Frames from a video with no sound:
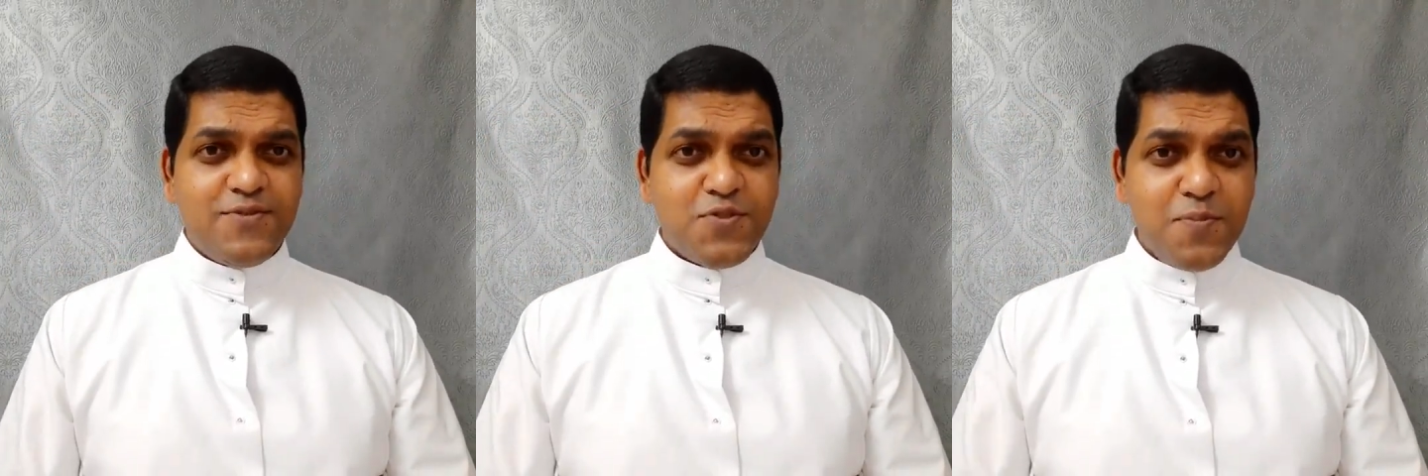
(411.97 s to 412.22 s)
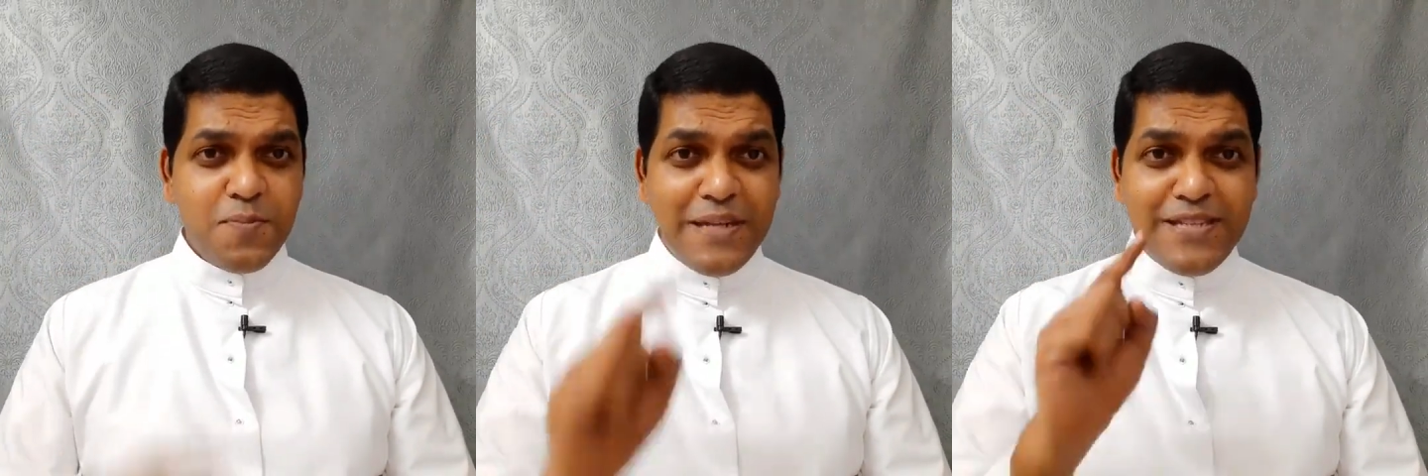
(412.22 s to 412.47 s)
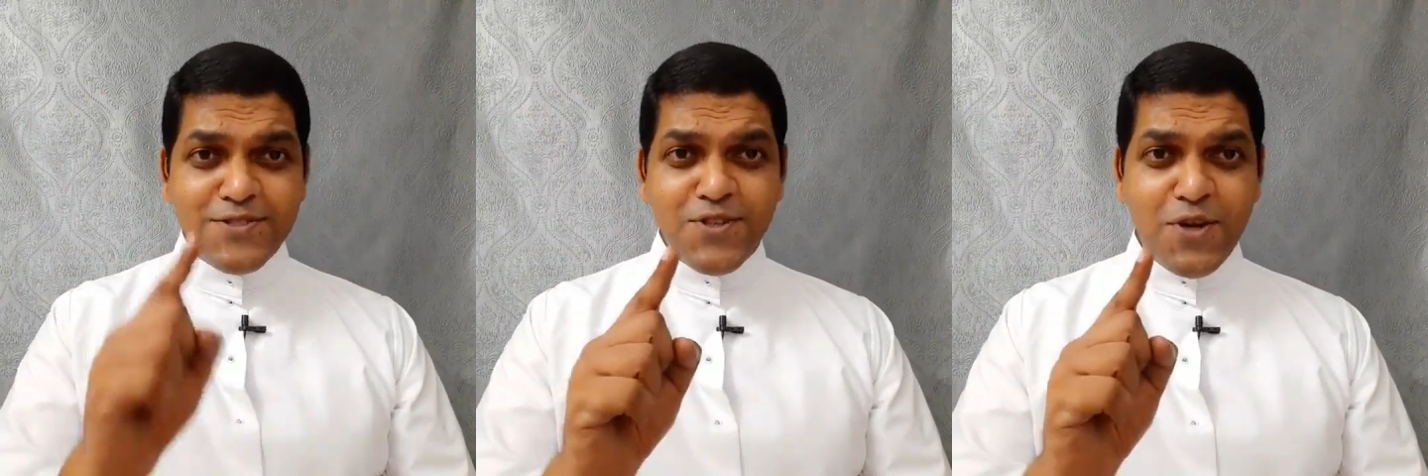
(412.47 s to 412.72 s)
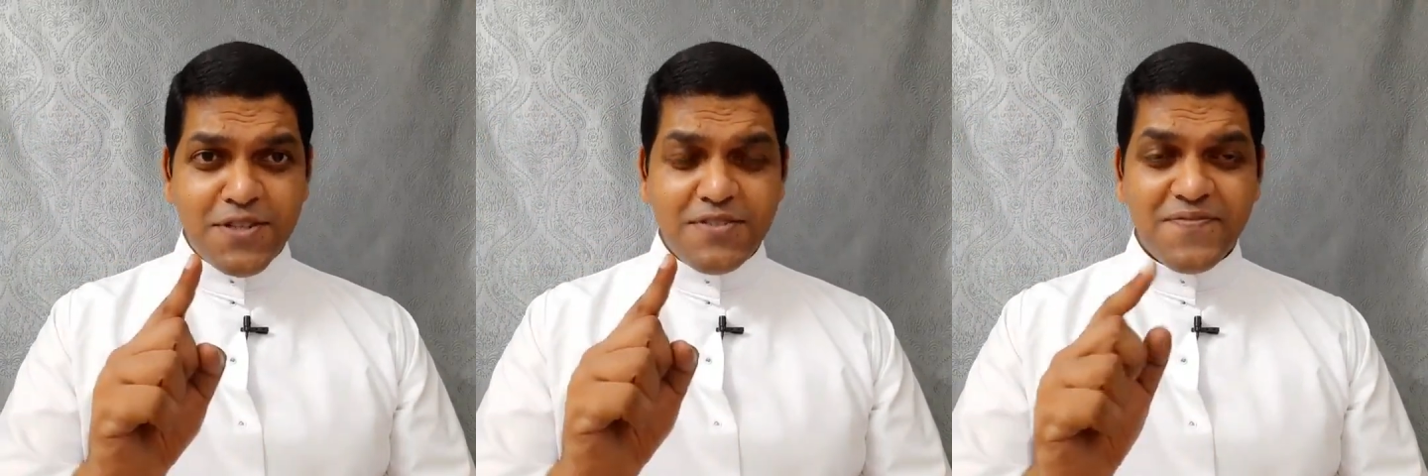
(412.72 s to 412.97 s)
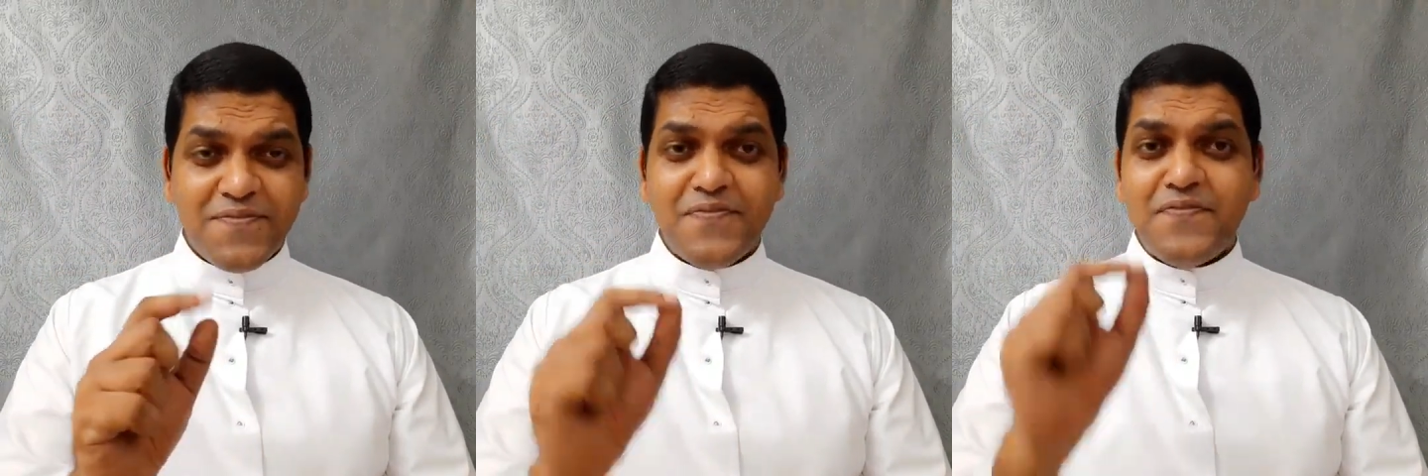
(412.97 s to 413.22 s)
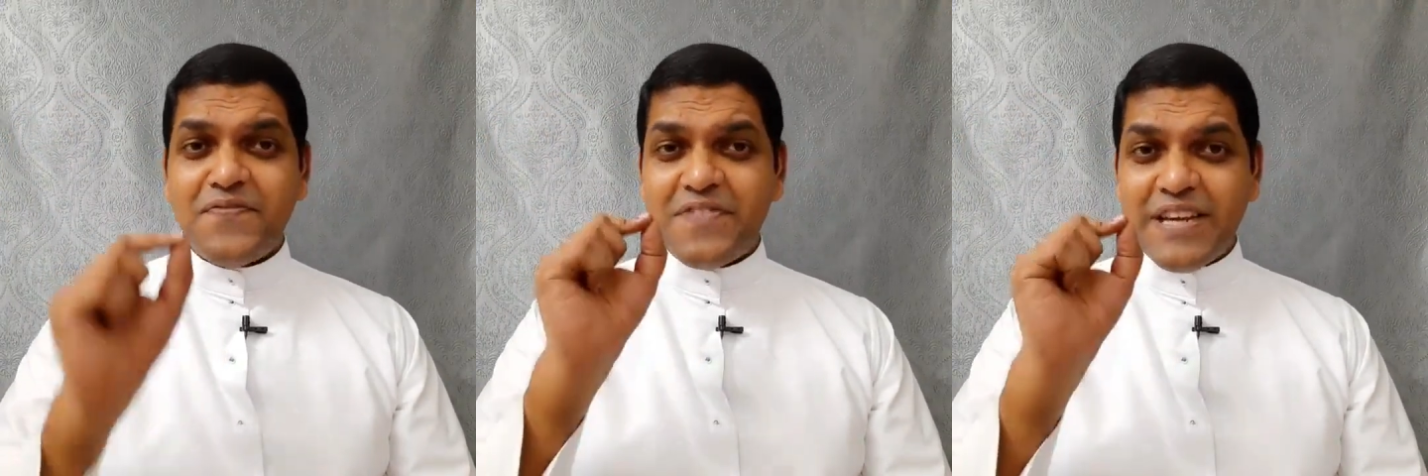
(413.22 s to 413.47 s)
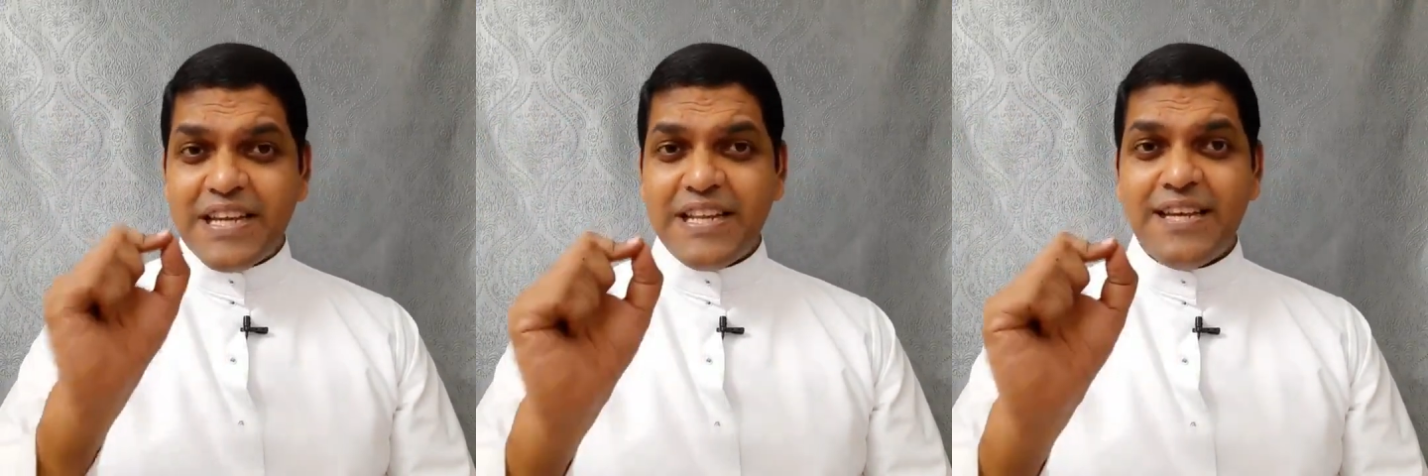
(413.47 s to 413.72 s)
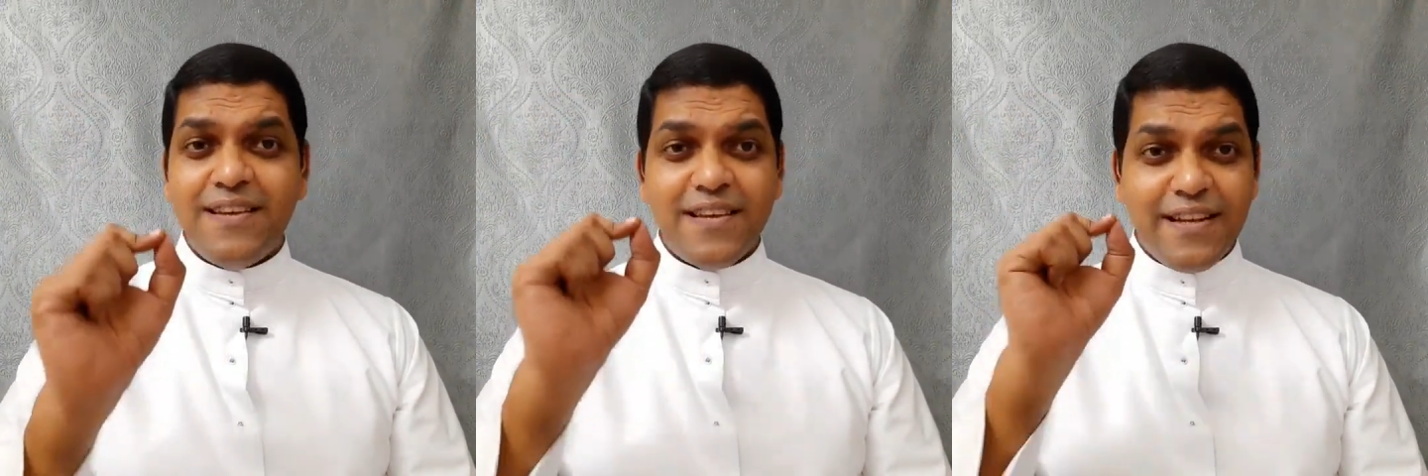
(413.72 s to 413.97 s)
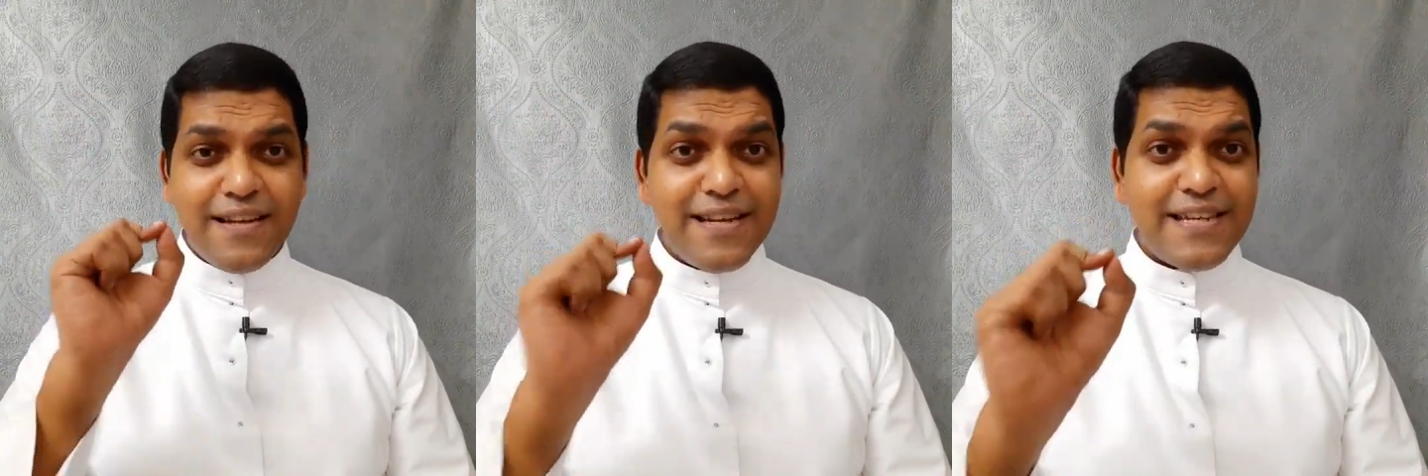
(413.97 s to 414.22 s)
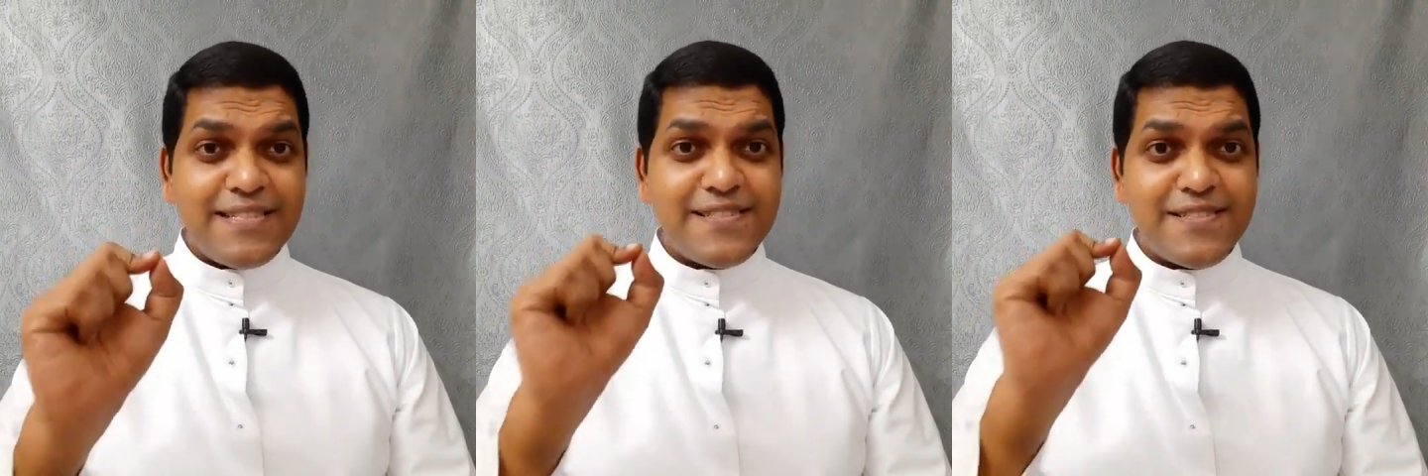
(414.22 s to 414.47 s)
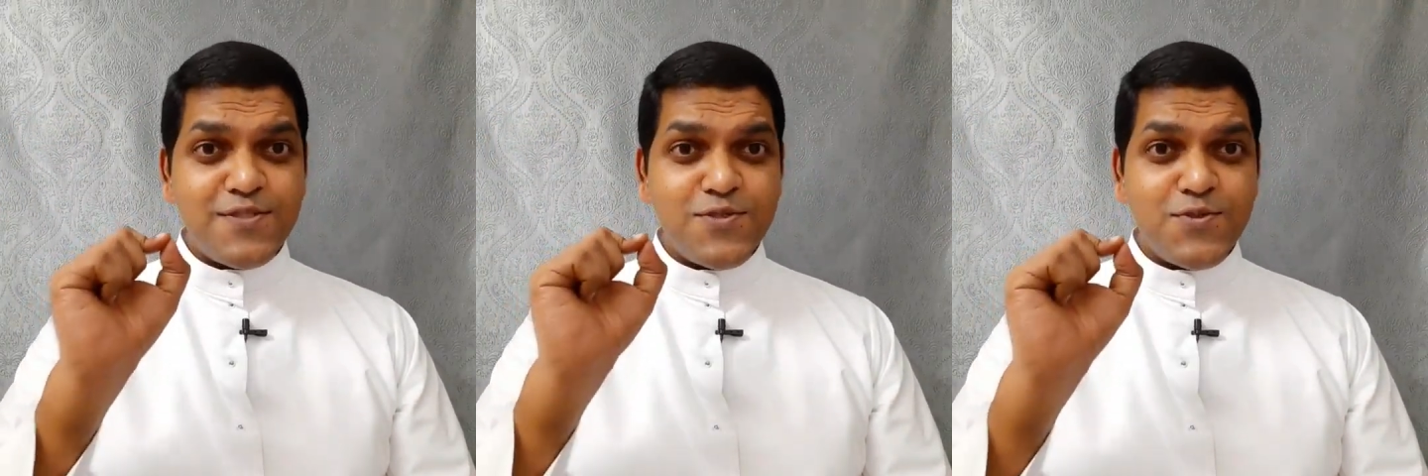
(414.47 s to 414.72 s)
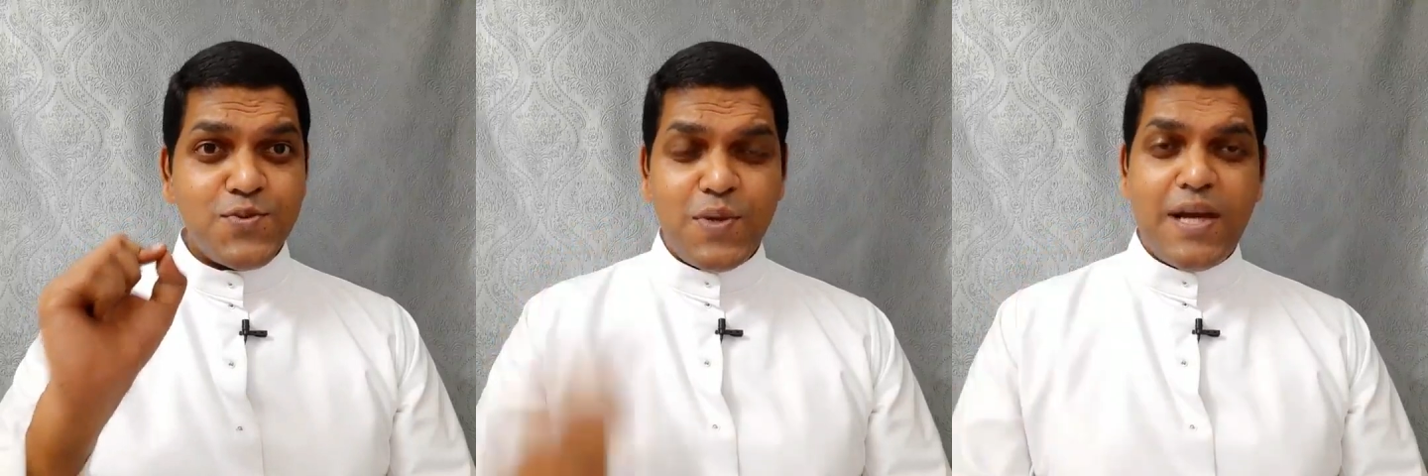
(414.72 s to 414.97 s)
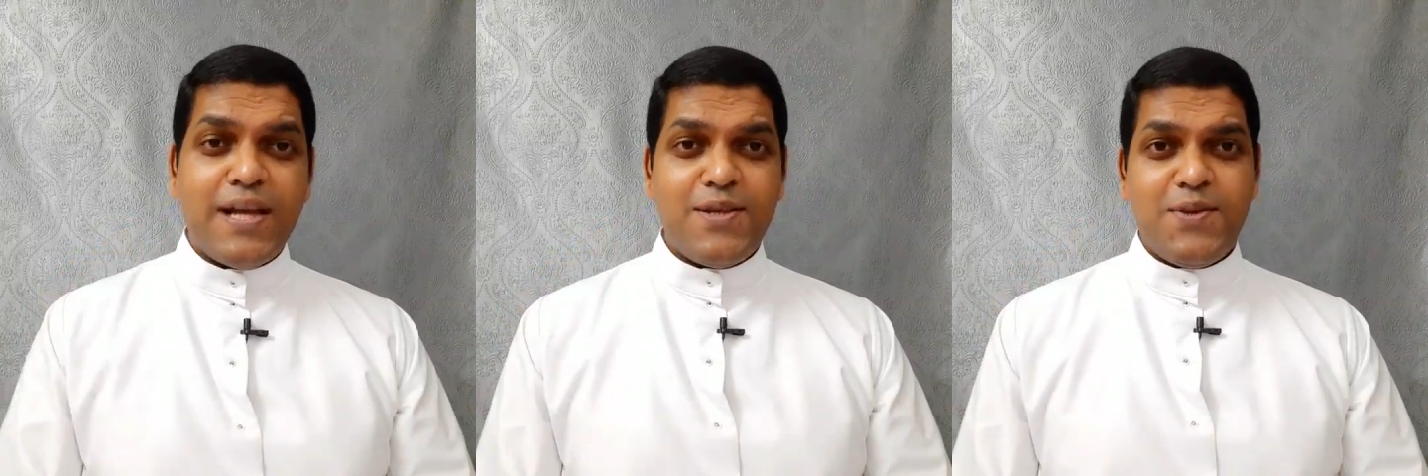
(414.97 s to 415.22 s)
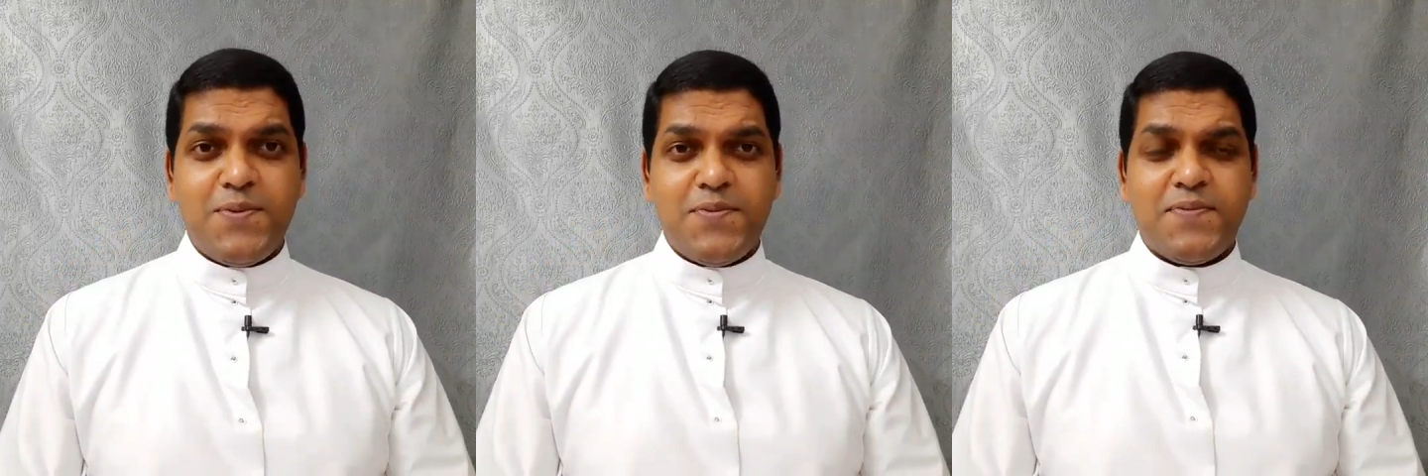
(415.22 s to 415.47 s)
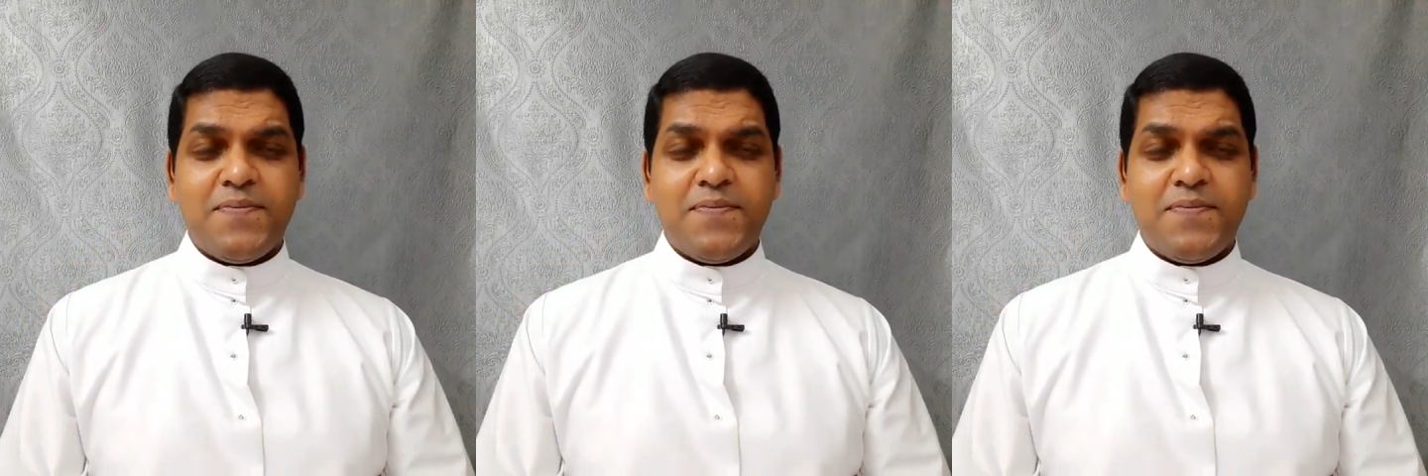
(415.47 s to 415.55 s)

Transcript: so please note very less value